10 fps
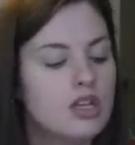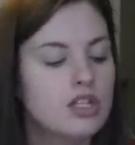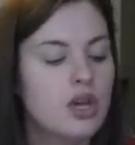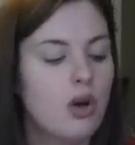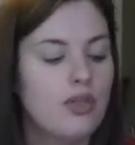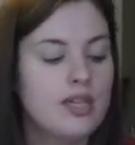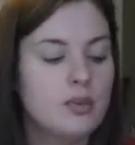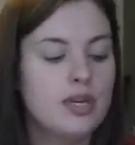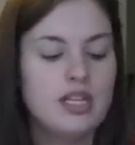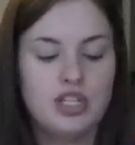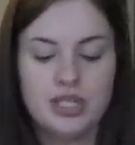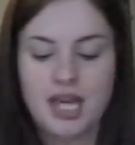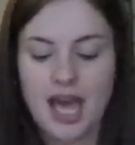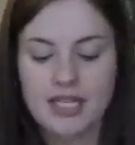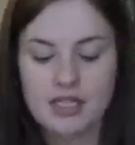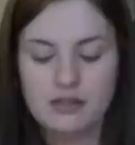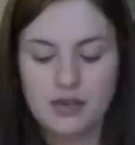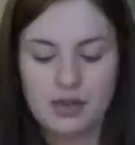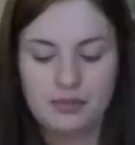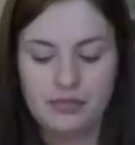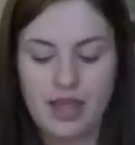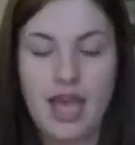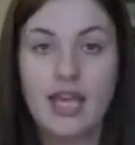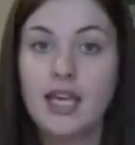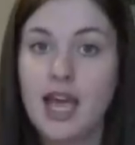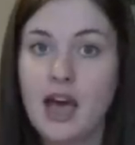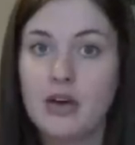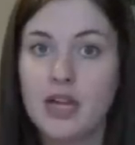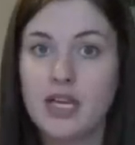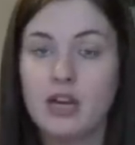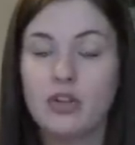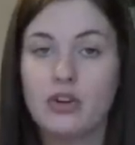So this one is just kind of hanging out in here.